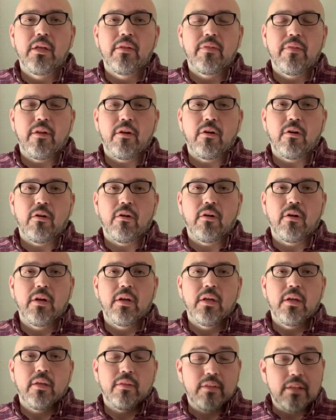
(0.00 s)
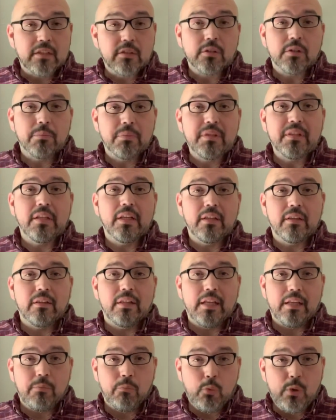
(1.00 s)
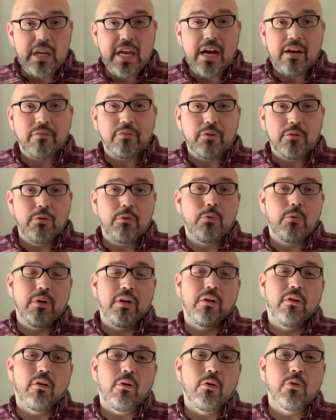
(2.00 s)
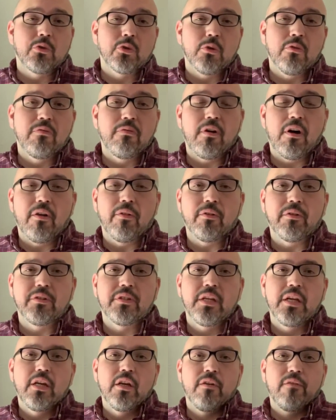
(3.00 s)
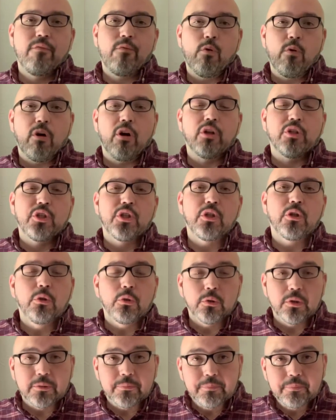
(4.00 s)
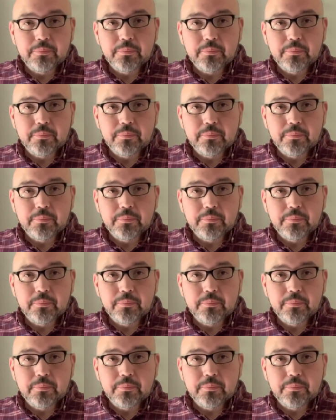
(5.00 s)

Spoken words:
That's something that we have to do well also, fathers, for our children.